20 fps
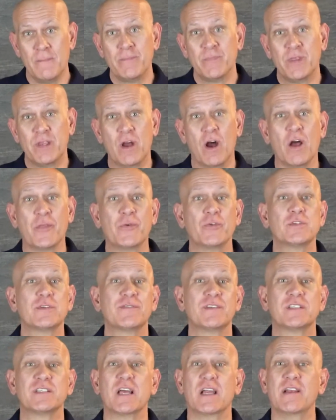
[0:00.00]
The authors of
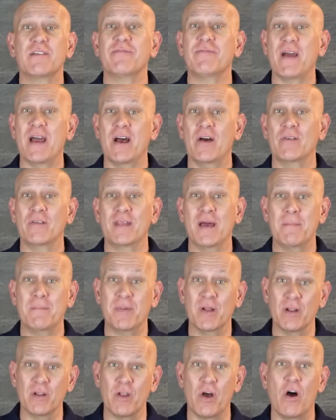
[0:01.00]
the study found that
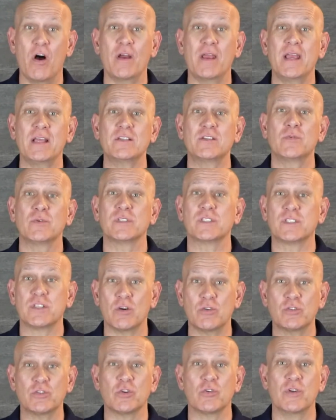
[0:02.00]
belonging to a
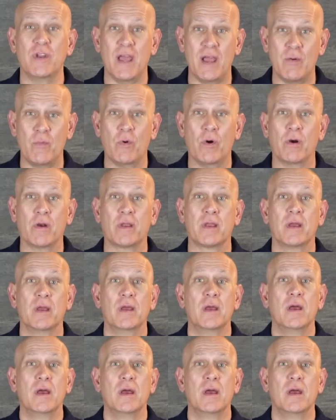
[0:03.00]
social network,